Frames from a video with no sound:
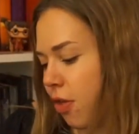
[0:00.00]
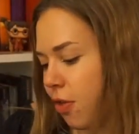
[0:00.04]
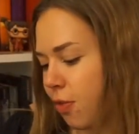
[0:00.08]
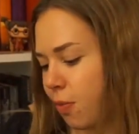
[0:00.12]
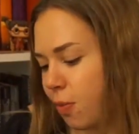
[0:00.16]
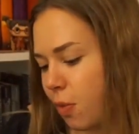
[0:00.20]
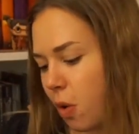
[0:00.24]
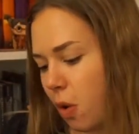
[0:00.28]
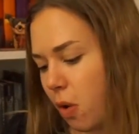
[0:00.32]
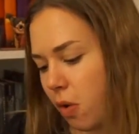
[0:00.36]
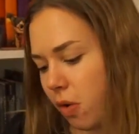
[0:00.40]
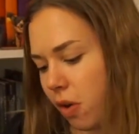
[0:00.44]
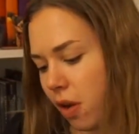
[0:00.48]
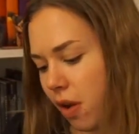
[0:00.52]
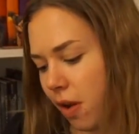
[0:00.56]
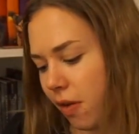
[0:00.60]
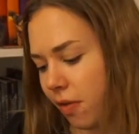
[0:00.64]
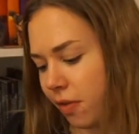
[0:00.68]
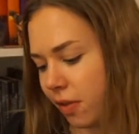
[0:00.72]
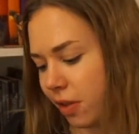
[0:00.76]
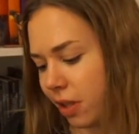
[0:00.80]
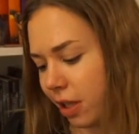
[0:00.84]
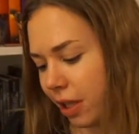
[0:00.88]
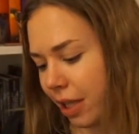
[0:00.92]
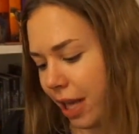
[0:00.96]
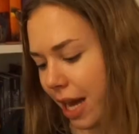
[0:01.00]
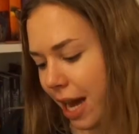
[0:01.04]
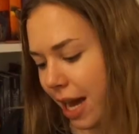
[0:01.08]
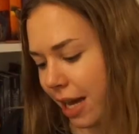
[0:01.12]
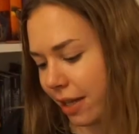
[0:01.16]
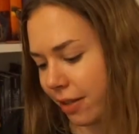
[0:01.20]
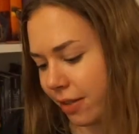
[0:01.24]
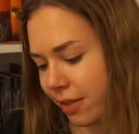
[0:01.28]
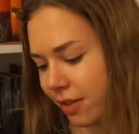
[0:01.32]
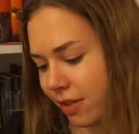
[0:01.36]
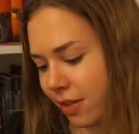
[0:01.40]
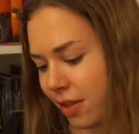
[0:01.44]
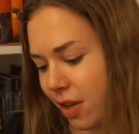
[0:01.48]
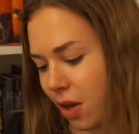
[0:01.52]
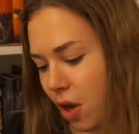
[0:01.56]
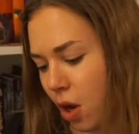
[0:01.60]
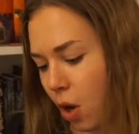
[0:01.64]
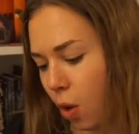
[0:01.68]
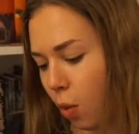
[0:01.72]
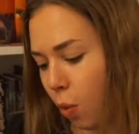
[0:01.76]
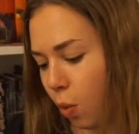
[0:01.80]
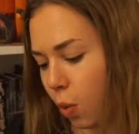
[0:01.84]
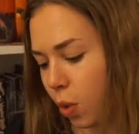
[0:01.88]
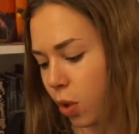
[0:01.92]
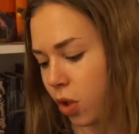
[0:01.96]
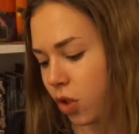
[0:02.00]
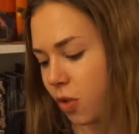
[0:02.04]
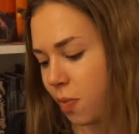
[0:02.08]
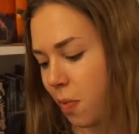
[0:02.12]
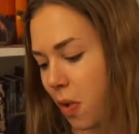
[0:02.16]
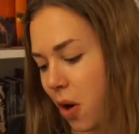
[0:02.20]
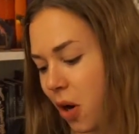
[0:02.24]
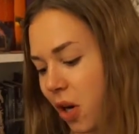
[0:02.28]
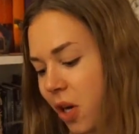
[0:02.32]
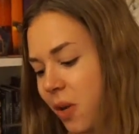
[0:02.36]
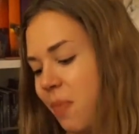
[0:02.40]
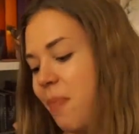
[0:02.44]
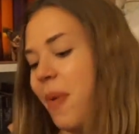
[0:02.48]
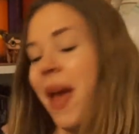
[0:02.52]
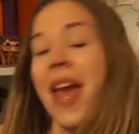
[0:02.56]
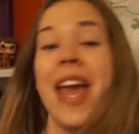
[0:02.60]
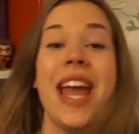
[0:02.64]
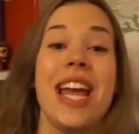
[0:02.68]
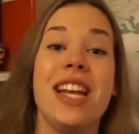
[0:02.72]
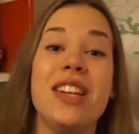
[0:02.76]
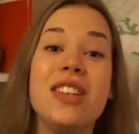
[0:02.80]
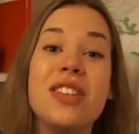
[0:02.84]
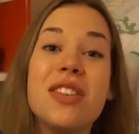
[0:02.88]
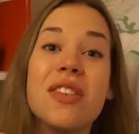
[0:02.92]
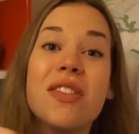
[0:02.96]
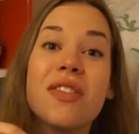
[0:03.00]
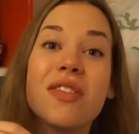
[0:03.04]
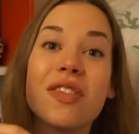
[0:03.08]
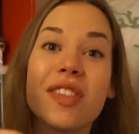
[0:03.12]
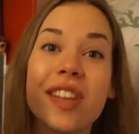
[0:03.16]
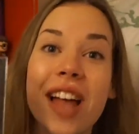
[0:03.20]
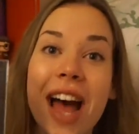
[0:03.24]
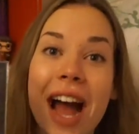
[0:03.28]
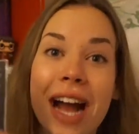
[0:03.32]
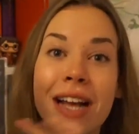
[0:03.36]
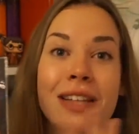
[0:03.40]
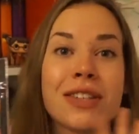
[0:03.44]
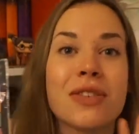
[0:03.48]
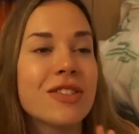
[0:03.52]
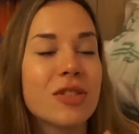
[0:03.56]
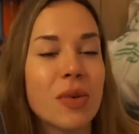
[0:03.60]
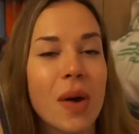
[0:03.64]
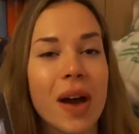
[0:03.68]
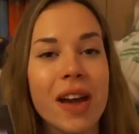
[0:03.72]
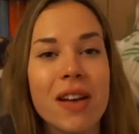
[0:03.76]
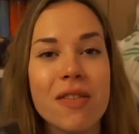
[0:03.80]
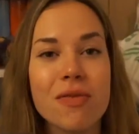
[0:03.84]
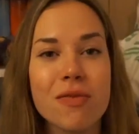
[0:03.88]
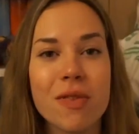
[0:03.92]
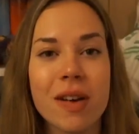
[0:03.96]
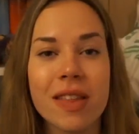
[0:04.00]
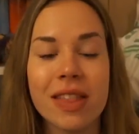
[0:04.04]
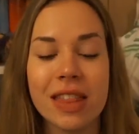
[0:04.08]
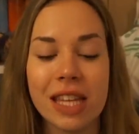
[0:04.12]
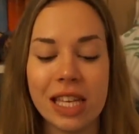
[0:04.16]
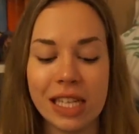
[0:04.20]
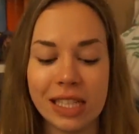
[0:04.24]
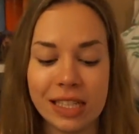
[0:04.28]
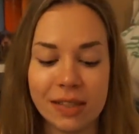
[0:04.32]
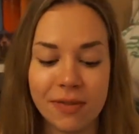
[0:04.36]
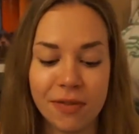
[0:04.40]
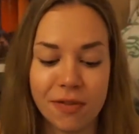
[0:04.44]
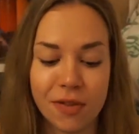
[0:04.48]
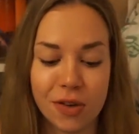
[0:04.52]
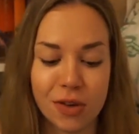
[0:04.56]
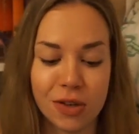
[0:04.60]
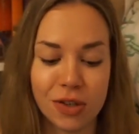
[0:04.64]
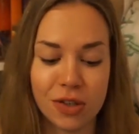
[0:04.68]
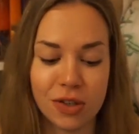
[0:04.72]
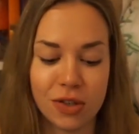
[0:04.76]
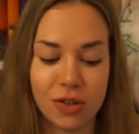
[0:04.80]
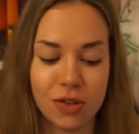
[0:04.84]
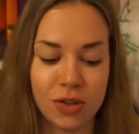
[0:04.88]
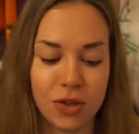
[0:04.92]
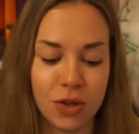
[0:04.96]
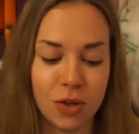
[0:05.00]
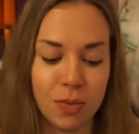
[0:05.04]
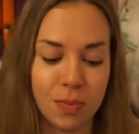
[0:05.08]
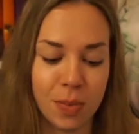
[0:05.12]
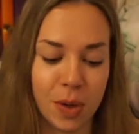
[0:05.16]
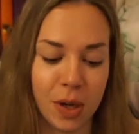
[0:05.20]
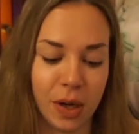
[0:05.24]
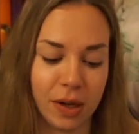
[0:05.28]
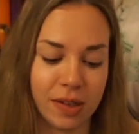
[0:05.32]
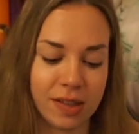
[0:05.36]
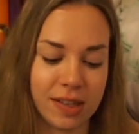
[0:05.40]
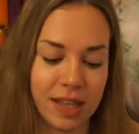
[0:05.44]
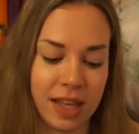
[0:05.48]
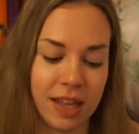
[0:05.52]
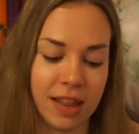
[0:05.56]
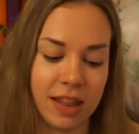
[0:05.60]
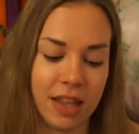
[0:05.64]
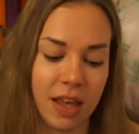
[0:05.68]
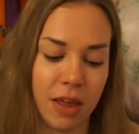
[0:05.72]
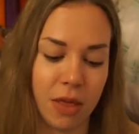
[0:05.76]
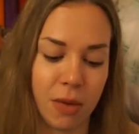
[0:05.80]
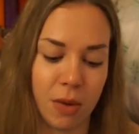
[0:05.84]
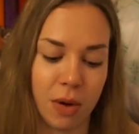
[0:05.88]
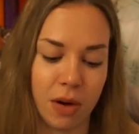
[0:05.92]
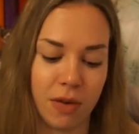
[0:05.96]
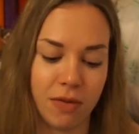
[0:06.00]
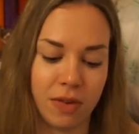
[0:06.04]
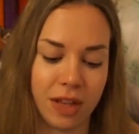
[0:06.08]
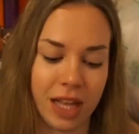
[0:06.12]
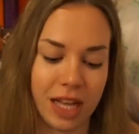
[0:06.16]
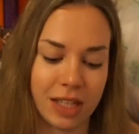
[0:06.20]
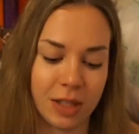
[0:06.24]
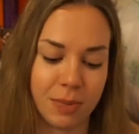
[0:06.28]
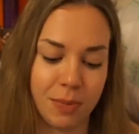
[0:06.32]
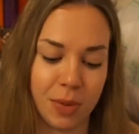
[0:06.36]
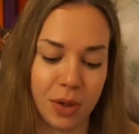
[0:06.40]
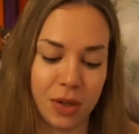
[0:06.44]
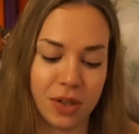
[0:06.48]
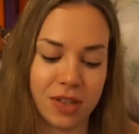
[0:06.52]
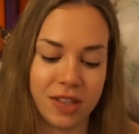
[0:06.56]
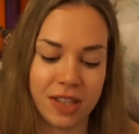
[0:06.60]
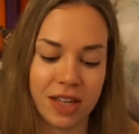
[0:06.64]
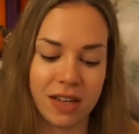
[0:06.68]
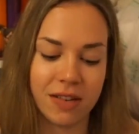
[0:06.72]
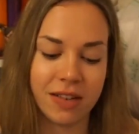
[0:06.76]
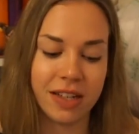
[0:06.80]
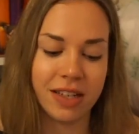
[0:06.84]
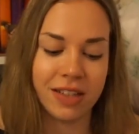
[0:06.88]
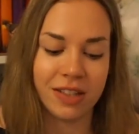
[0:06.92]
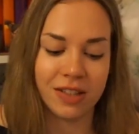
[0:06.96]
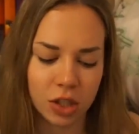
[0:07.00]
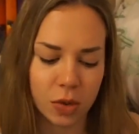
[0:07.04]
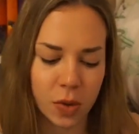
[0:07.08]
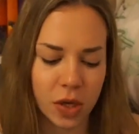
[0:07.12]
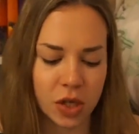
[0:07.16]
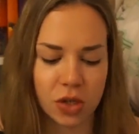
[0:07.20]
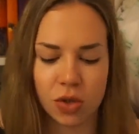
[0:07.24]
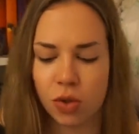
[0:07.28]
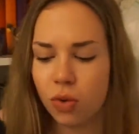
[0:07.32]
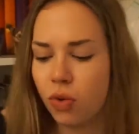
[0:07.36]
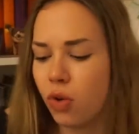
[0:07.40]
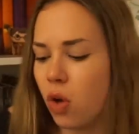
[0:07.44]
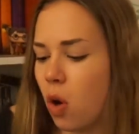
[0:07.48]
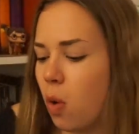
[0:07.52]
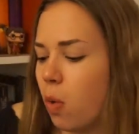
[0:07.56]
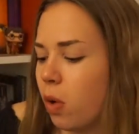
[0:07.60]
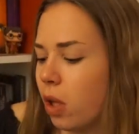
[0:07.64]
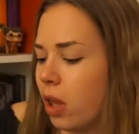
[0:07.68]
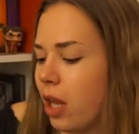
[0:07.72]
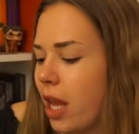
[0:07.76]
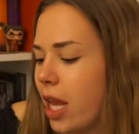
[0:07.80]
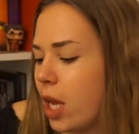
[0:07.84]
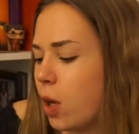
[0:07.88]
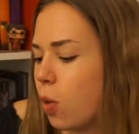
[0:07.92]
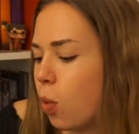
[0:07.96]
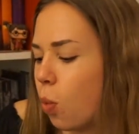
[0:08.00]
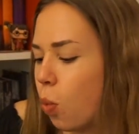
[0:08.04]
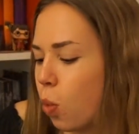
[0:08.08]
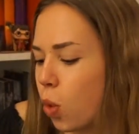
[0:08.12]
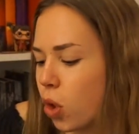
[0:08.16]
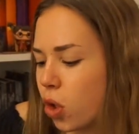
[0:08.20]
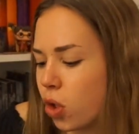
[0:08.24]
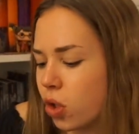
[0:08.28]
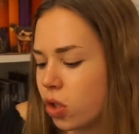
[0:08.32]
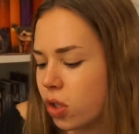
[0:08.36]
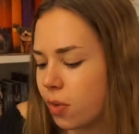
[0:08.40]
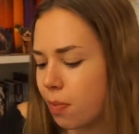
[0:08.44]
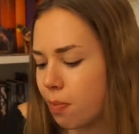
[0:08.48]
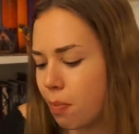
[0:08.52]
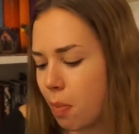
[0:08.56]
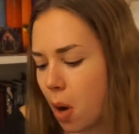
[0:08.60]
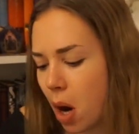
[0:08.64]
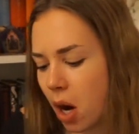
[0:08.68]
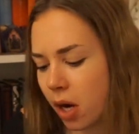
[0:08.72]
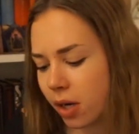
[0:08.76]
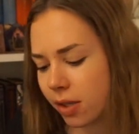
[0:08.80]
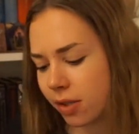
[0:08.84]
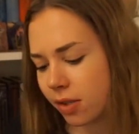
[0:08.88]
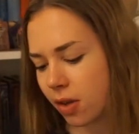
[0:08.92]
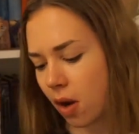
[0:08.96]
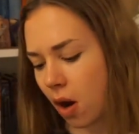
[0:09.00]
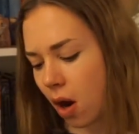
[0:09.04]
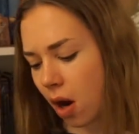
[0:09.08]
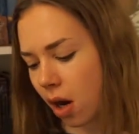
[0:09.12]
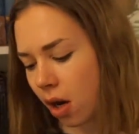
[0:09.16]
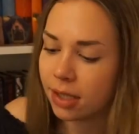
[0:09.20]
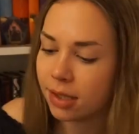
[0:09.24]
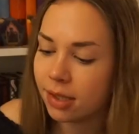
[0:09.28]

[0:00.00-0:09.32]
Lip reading: Throne of Glass Wordmark Page Flags. So I have read these first two books in the Throne of Glass book series, so I do know what like word marks are.